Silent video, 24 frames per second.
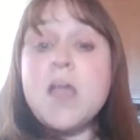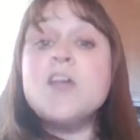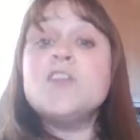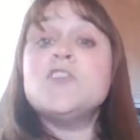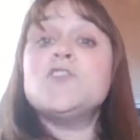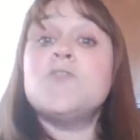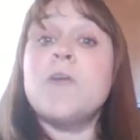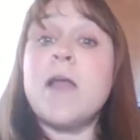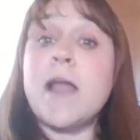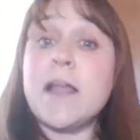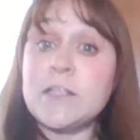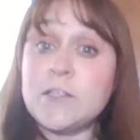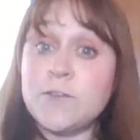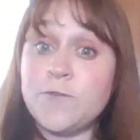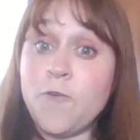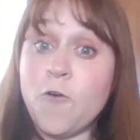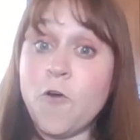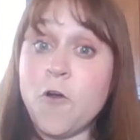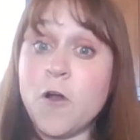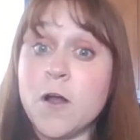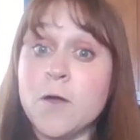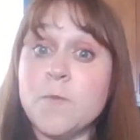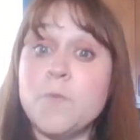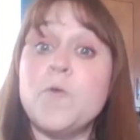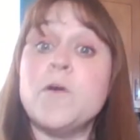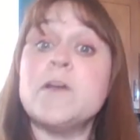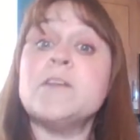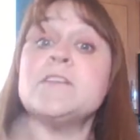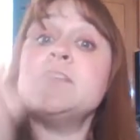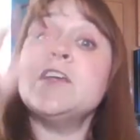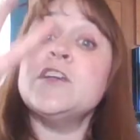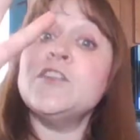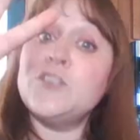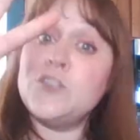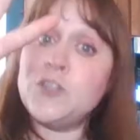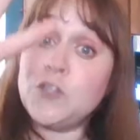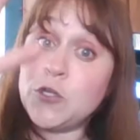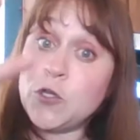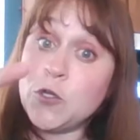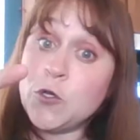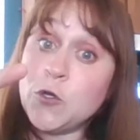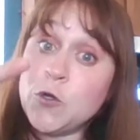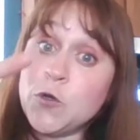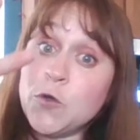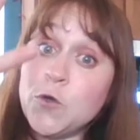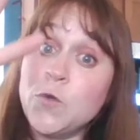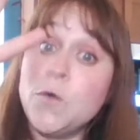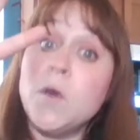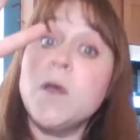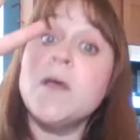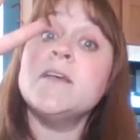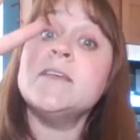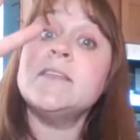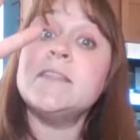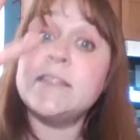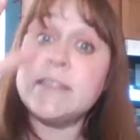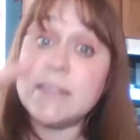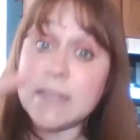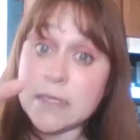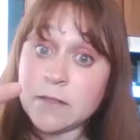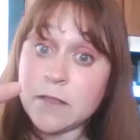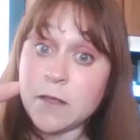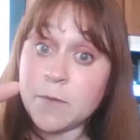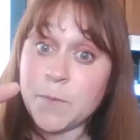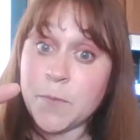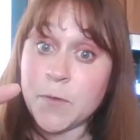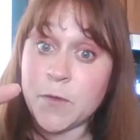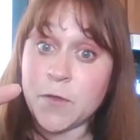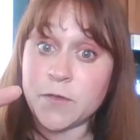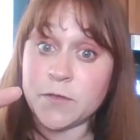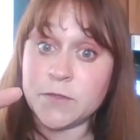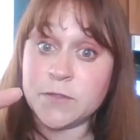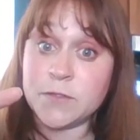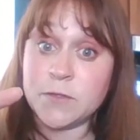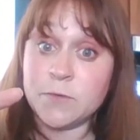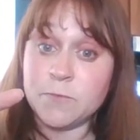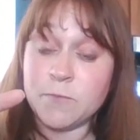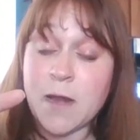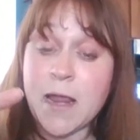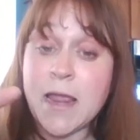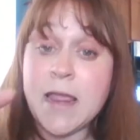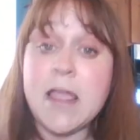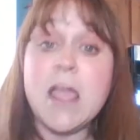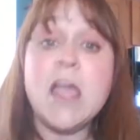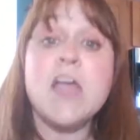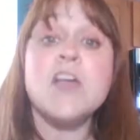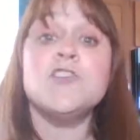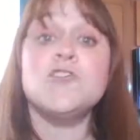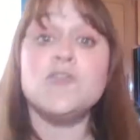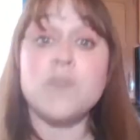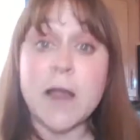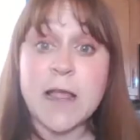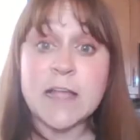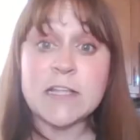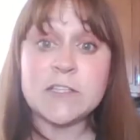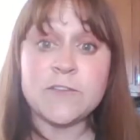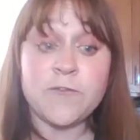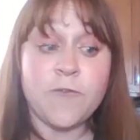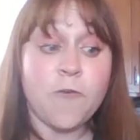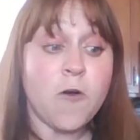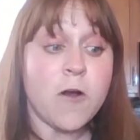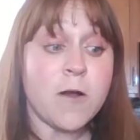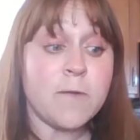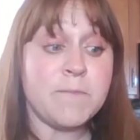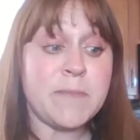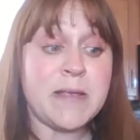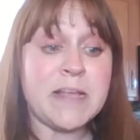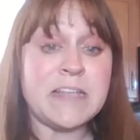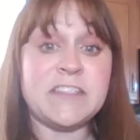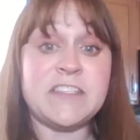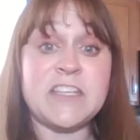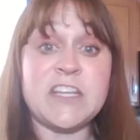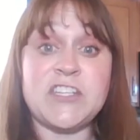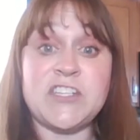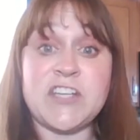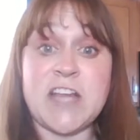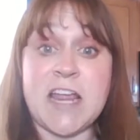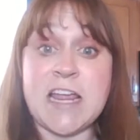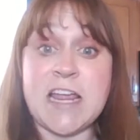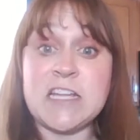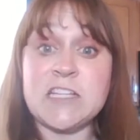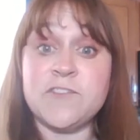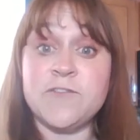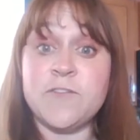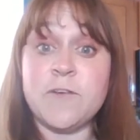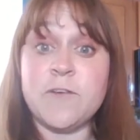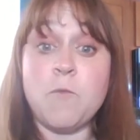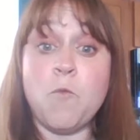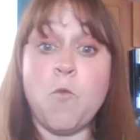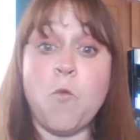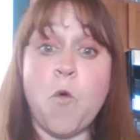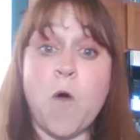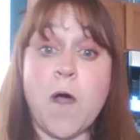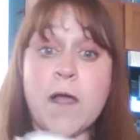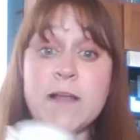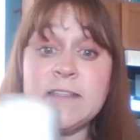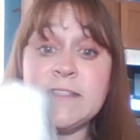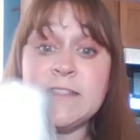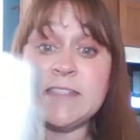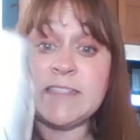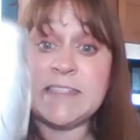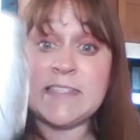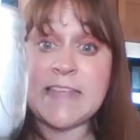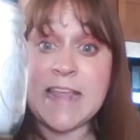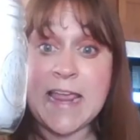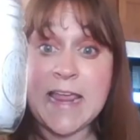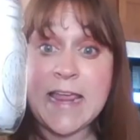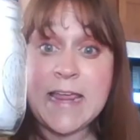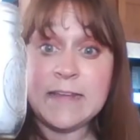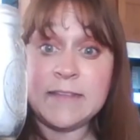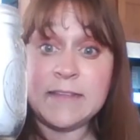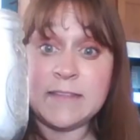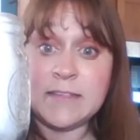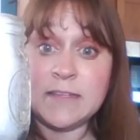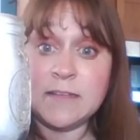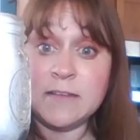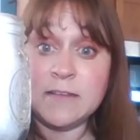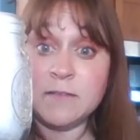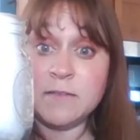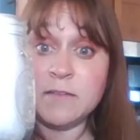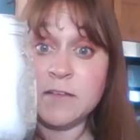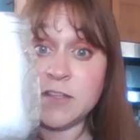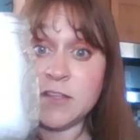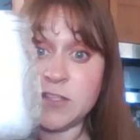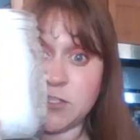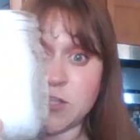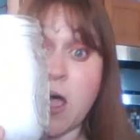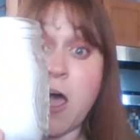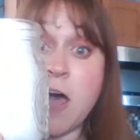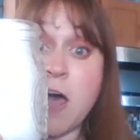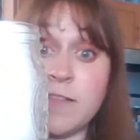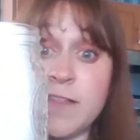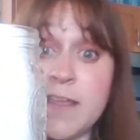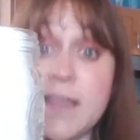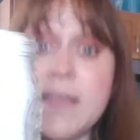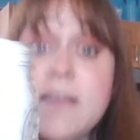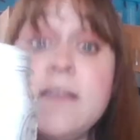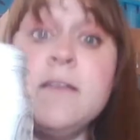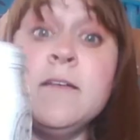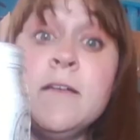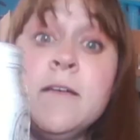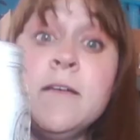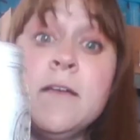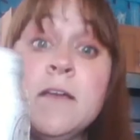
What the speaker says: Transform was 2 syllables, right? Transform means to change from one state, solid,